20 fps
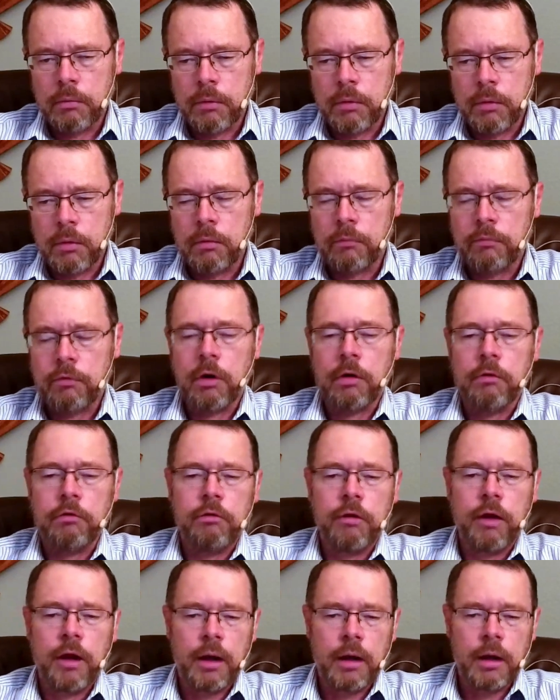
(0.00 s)
You have heard it
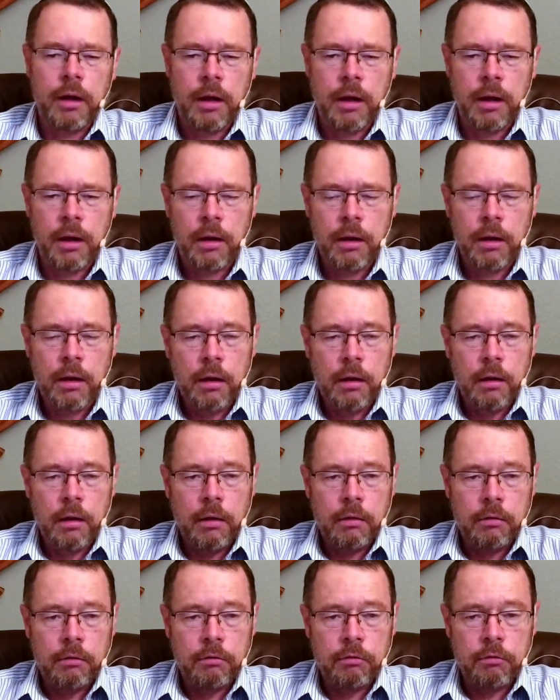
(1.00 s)
said,
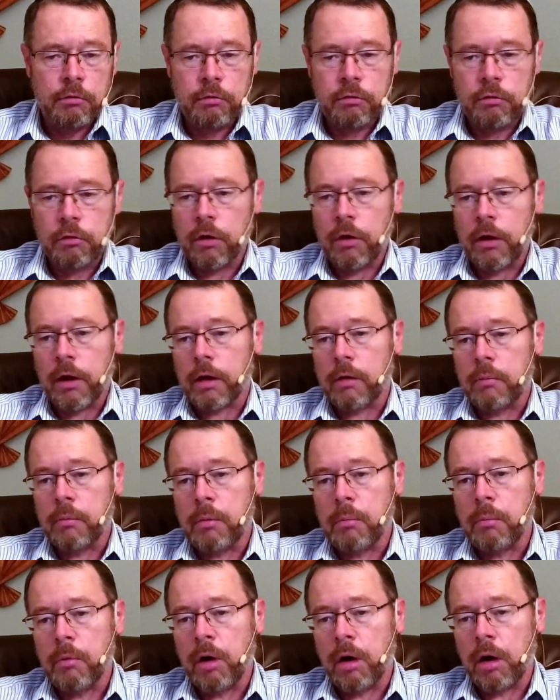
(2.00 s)
you shall not
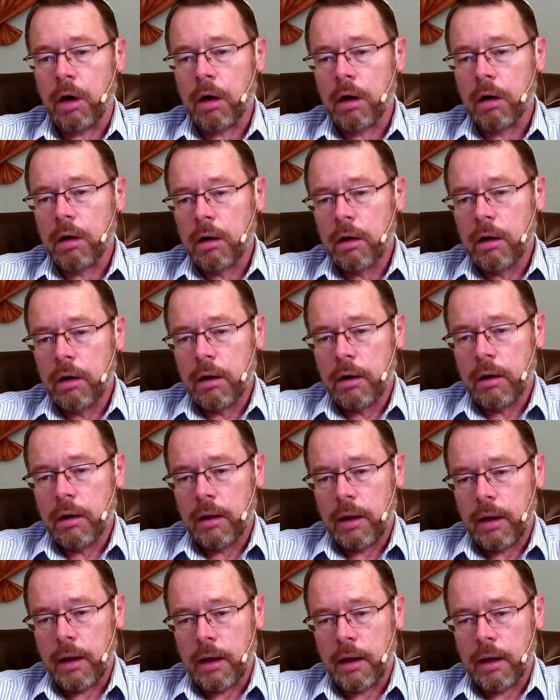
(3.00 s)
commit murder.
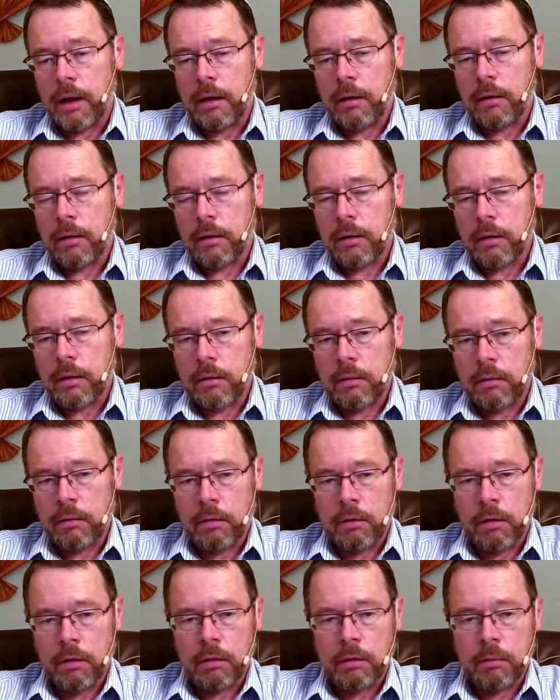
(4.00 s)
And
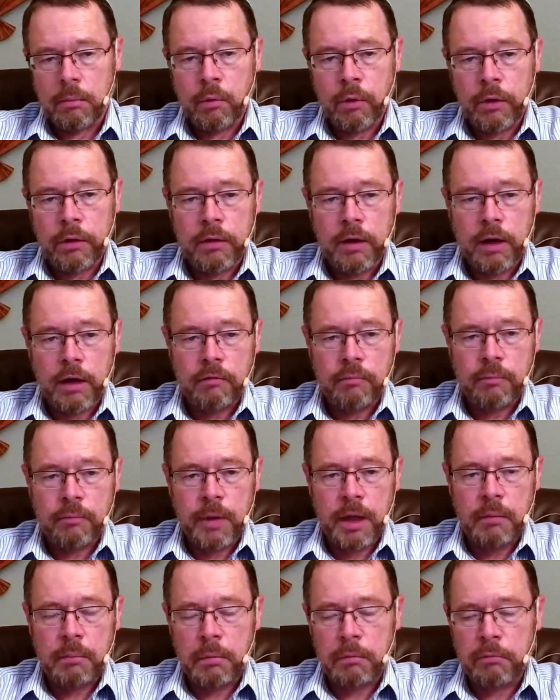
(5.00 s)
the point that I've
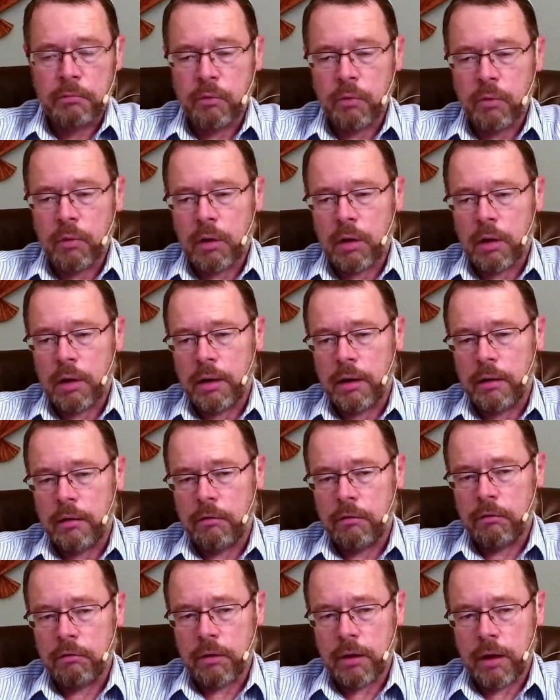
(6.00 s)
made before
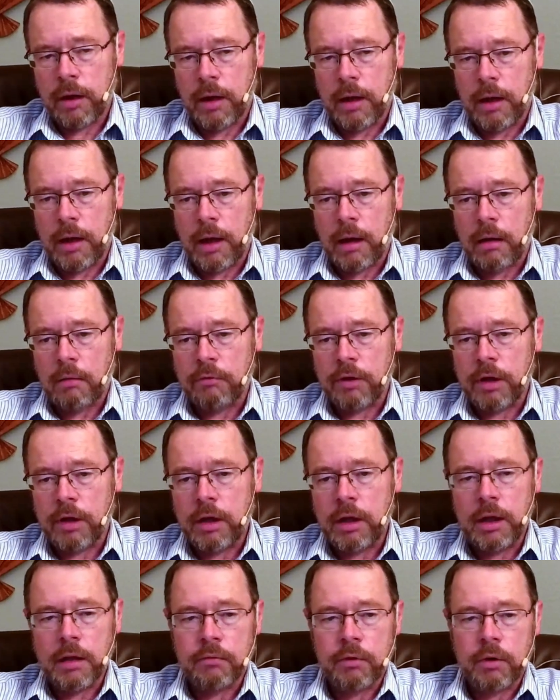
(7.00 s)
is, out of any
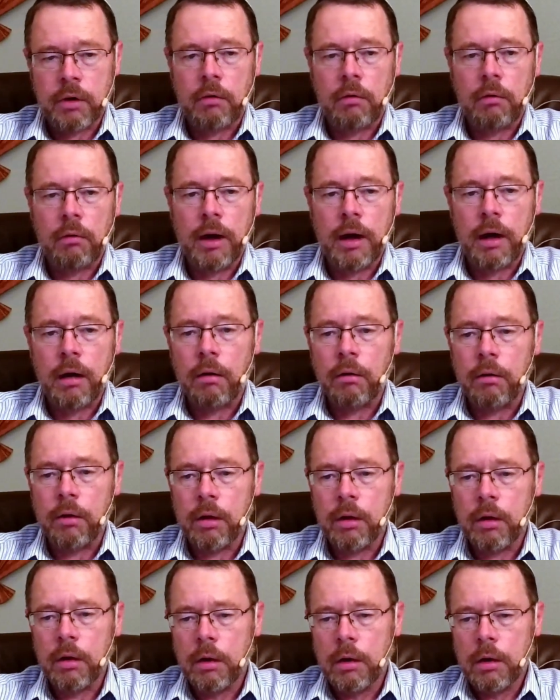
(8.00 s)
given crowd,
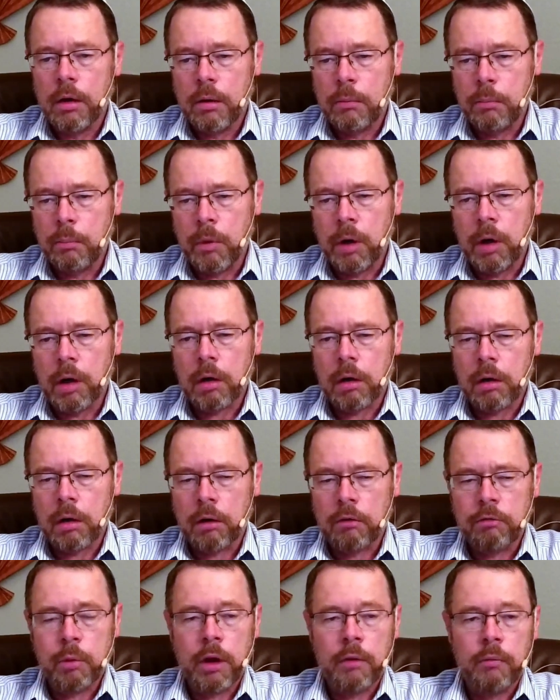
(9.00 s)
murder
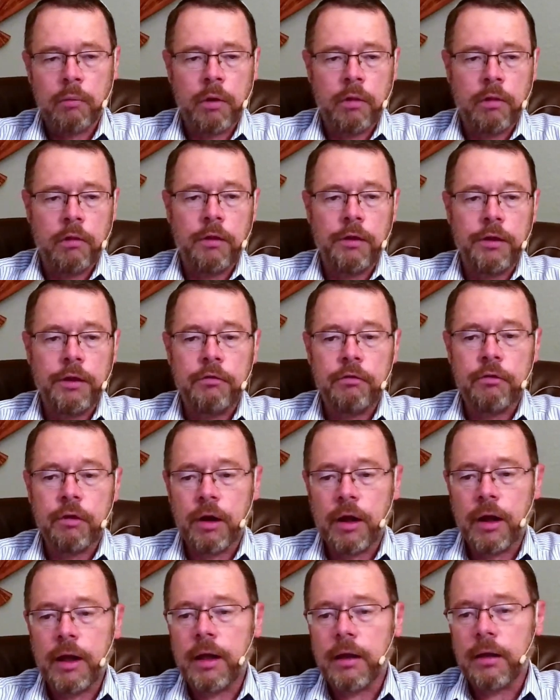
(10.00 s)
is probably one of the least
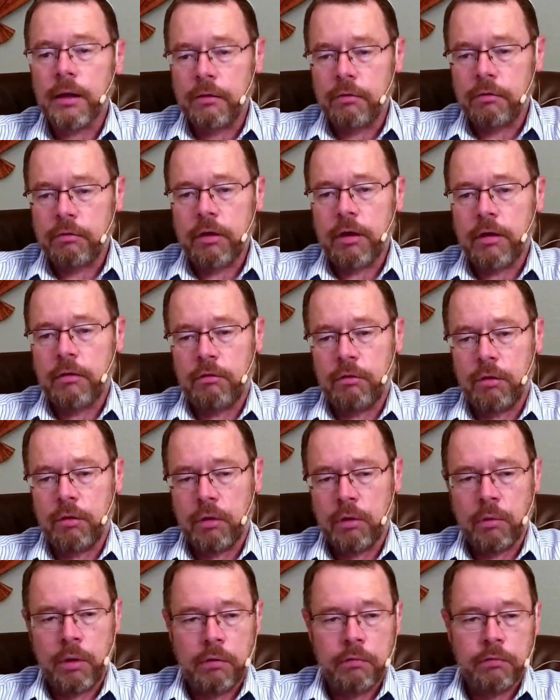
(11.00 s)
likely sins you're
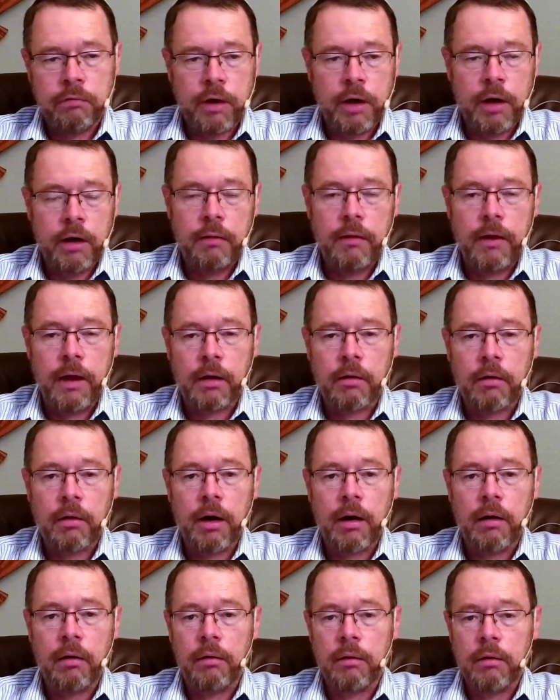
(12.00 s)
going to find in that
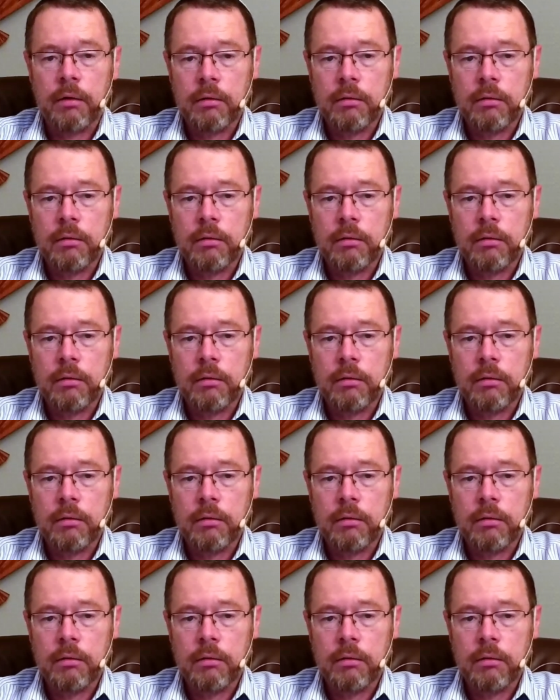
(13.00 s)
crowd.